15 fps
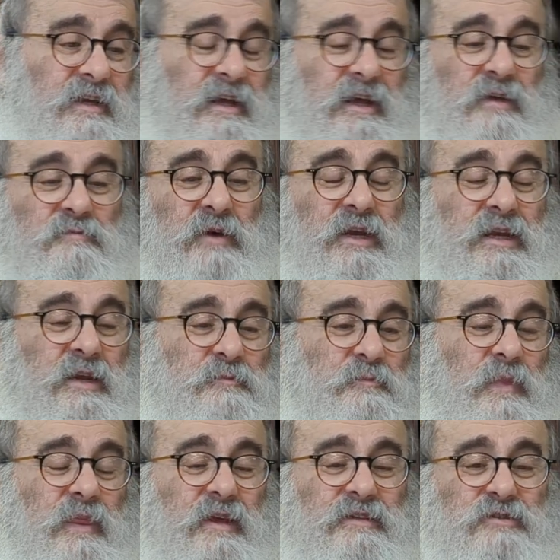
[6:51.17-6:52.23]
uh, meaning
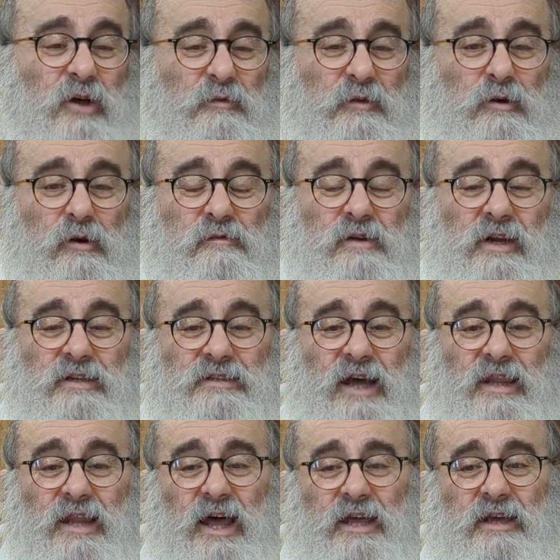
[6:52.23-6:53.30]
the sophic of here is
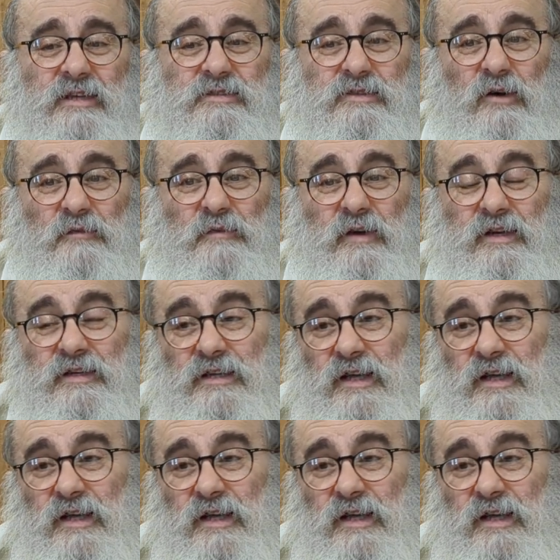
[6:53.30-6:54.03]
halachic sophic.